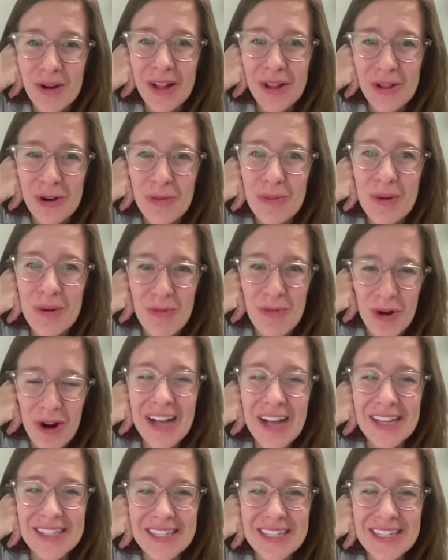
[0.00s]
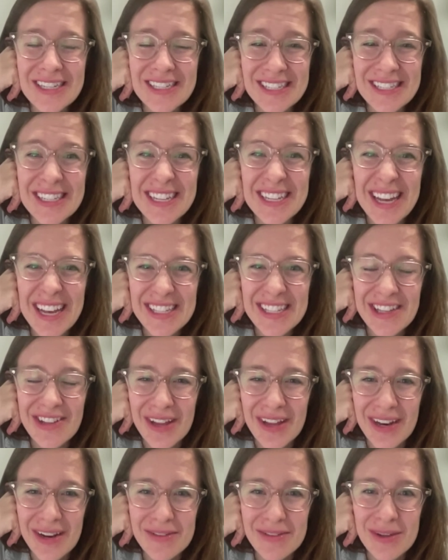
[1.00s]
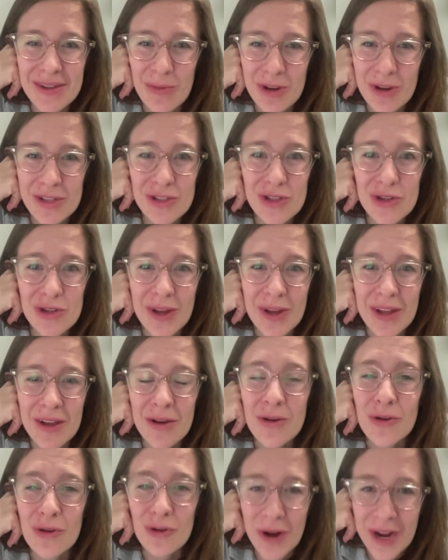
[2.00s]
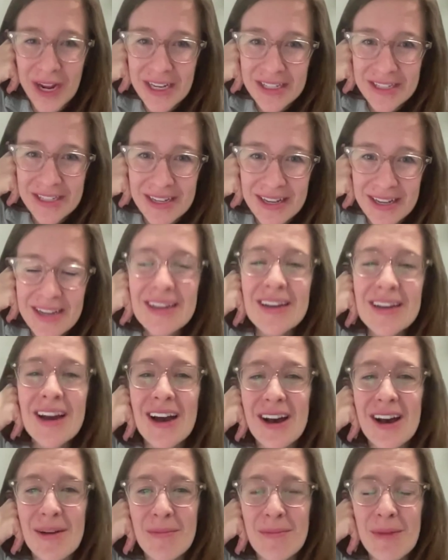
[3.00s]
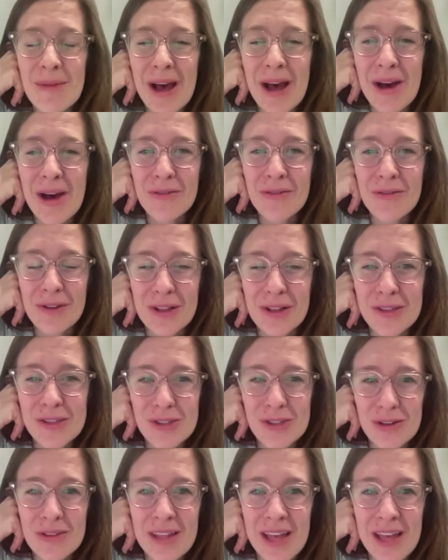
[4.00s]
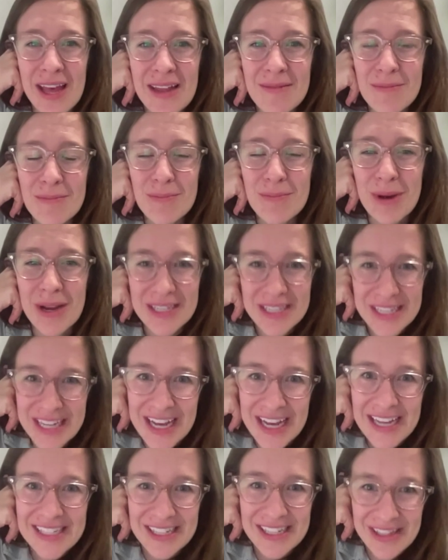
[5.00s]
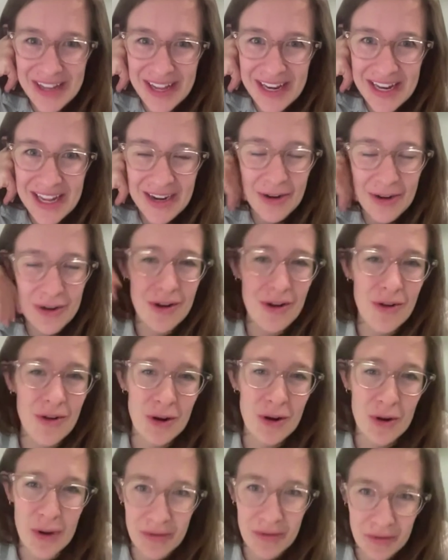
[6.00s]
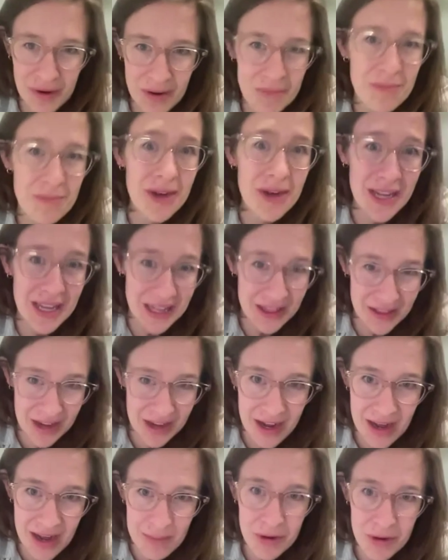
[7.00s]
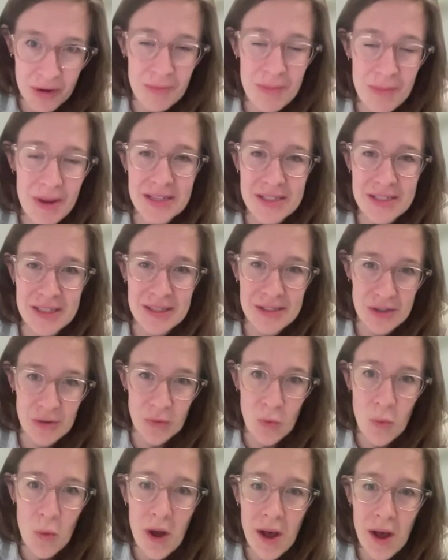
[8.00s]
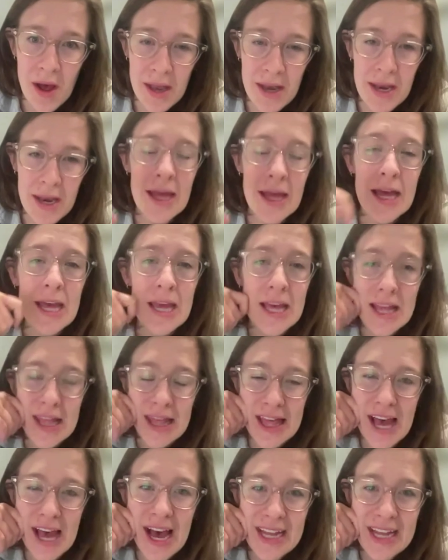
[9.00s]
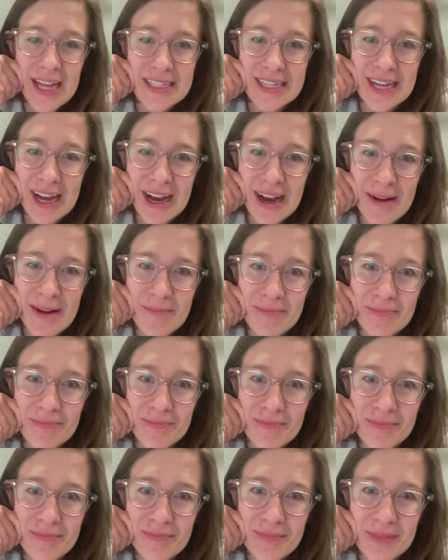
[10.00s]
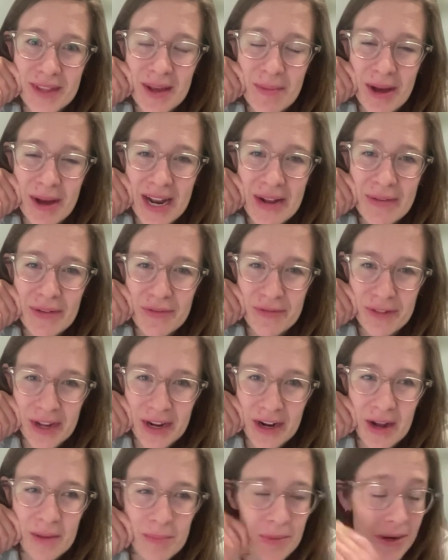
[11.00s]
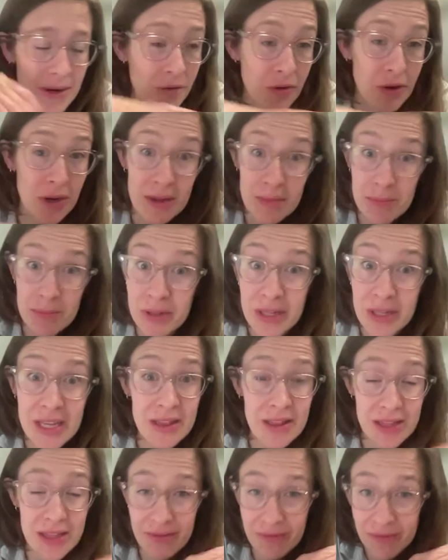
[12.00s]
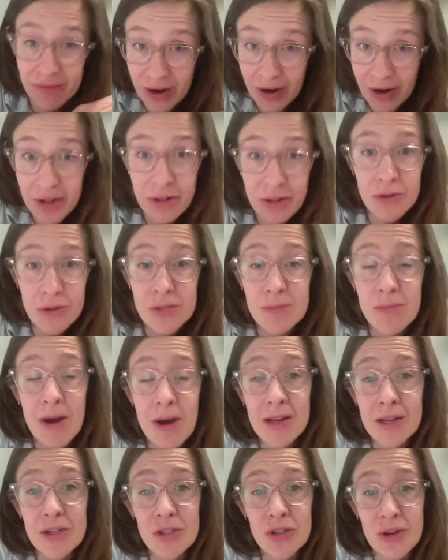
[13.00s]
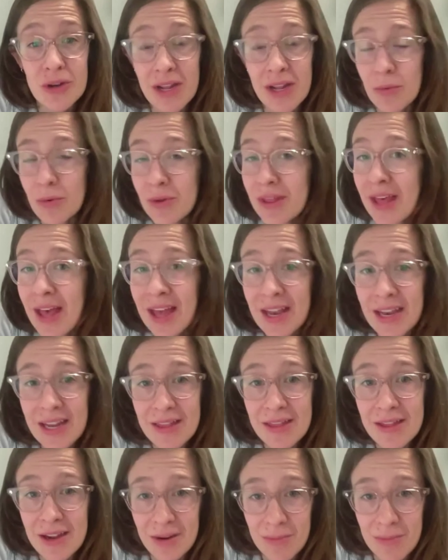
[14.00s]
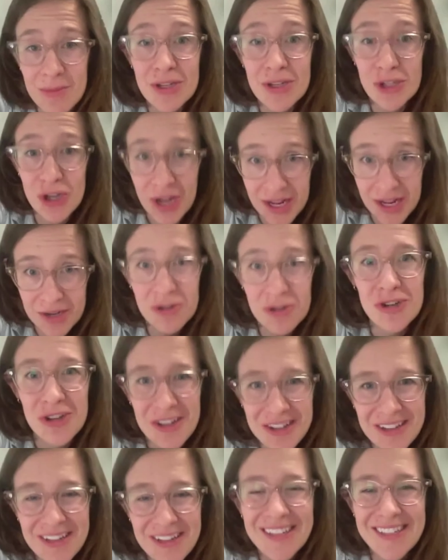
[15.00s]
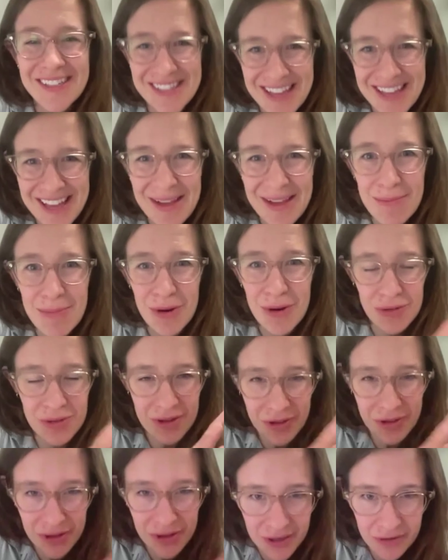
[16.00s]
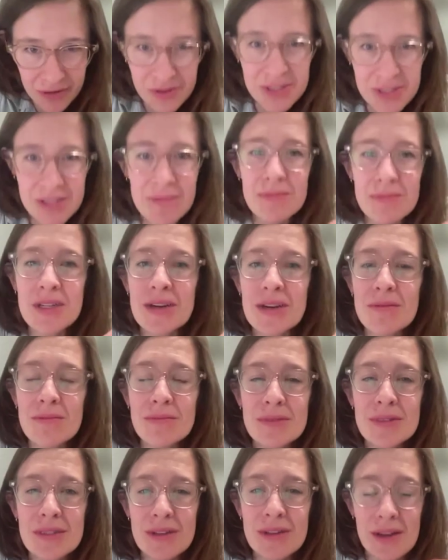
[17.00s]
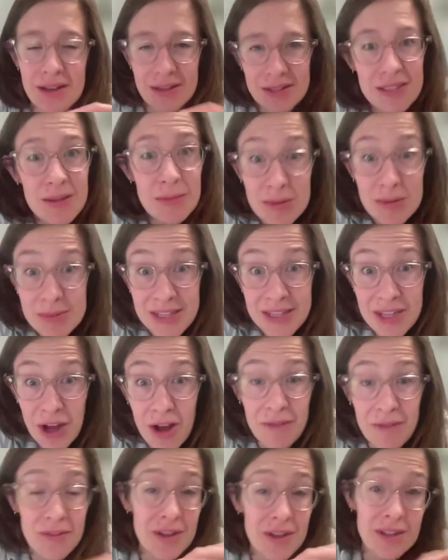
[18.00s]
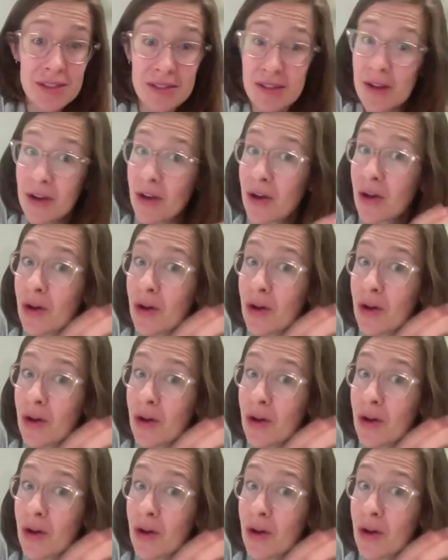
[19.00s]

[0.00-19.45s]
a little bit more hesitant to de escalate if someone is doing great. Um, out of concern that by de-escalating or, or going from again the combo medicines to one that um, they might have a flare up and agree completely very close monitoring with any therapy change is key, both clinical symptoms, uh, symptoms in the office,